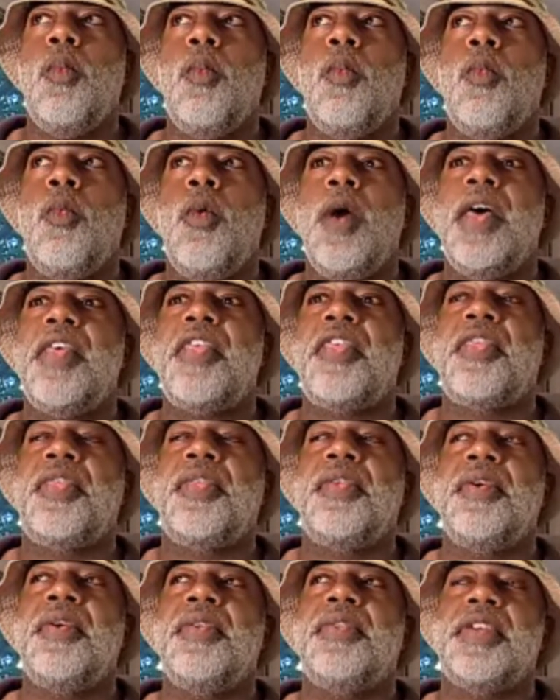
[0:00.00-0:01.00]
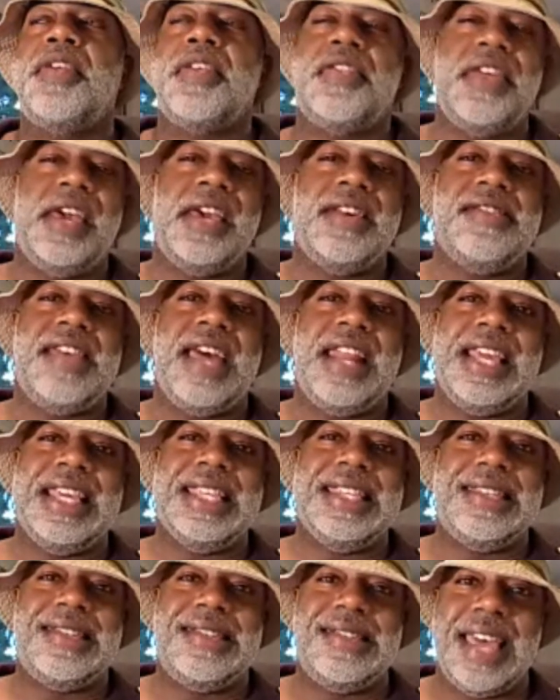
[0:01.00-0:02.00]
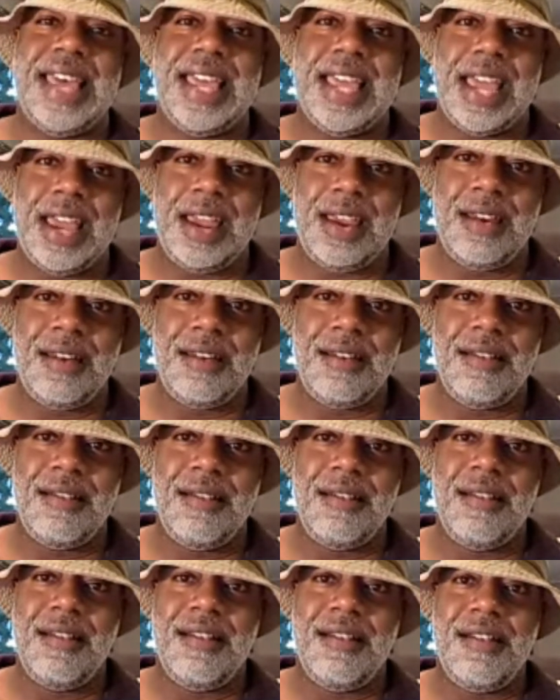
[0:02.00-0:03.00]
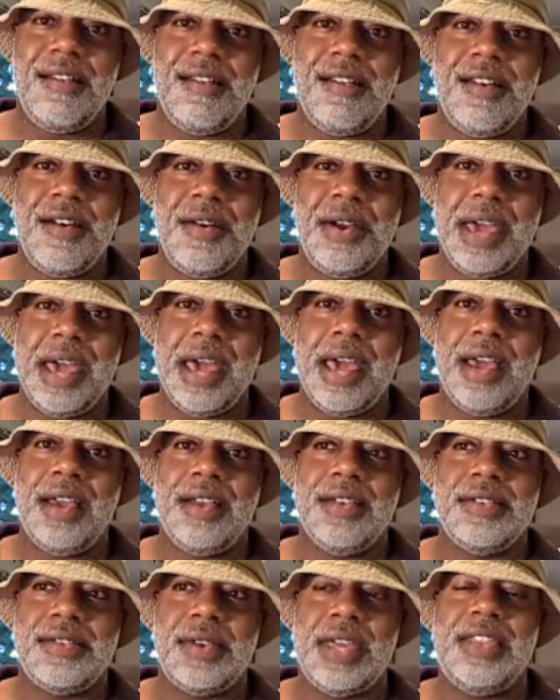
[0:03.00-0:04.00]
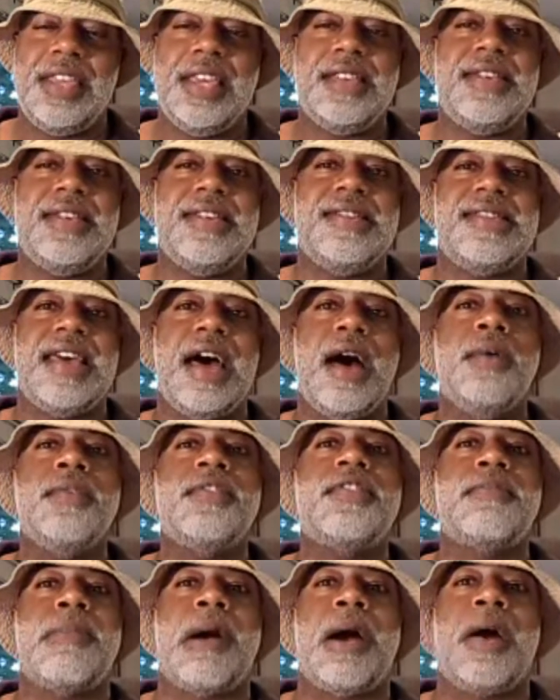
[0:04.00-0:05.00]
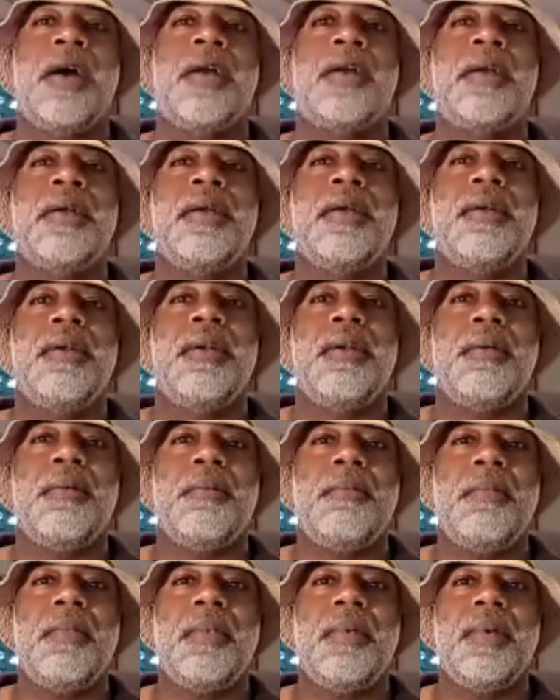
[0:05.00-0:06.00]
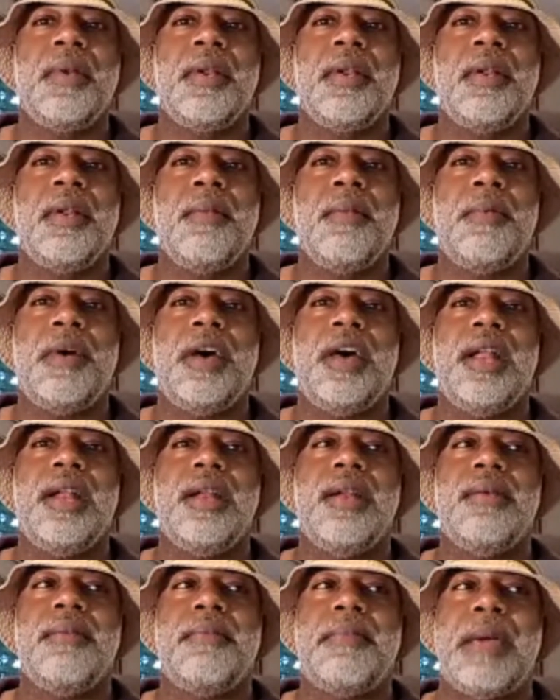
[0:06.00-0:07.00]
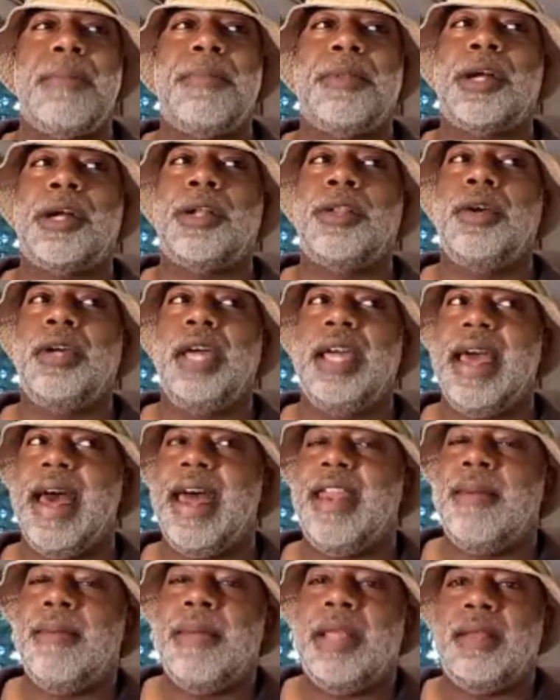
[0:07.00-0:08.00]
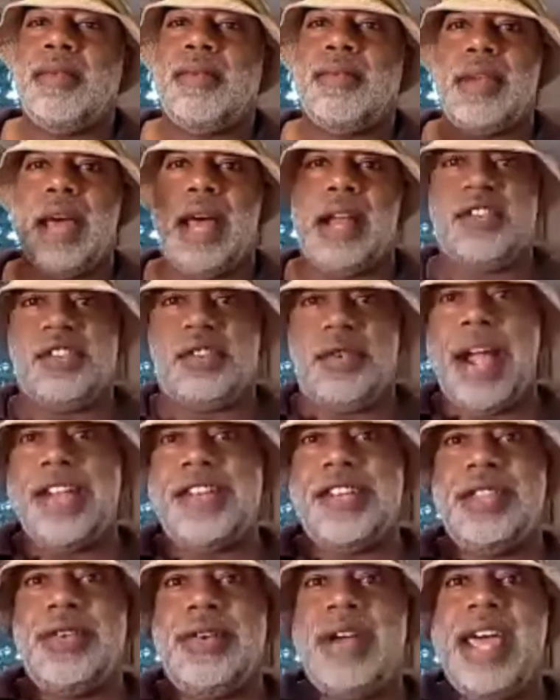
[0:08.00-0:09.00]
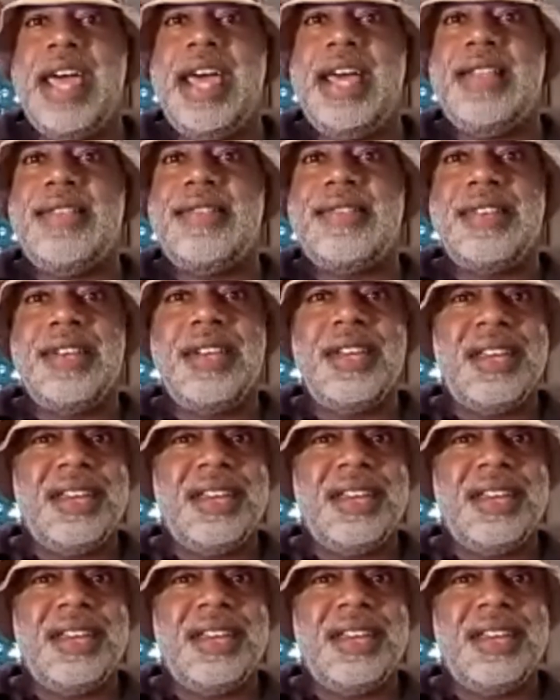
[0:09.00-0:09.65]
with the things that he's saying. Okay. So he thinks he sounds smart, but people are looking at him and kind of scratching their heads